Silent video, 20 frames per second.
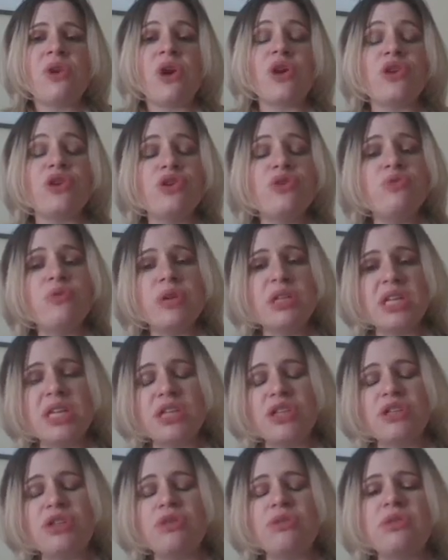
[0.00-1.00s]
are you
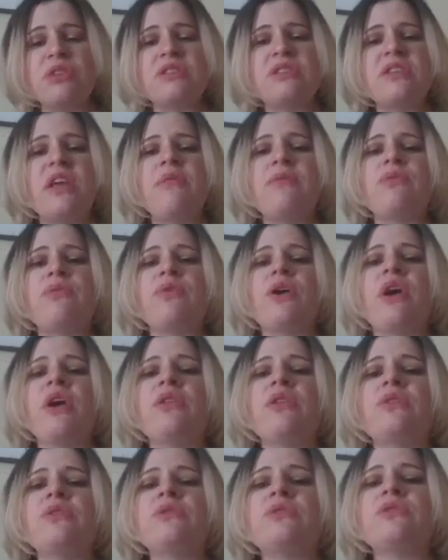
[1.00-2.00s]
willing to do the same for
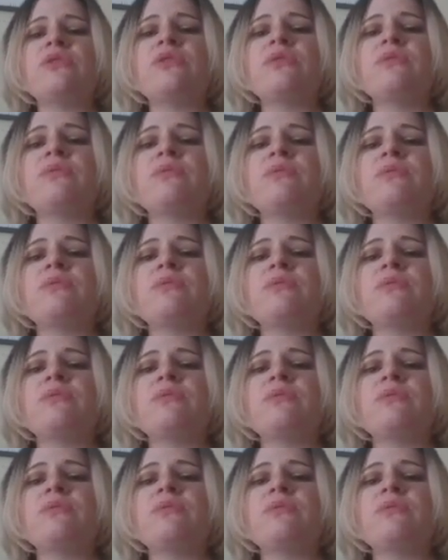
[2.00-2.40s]
others?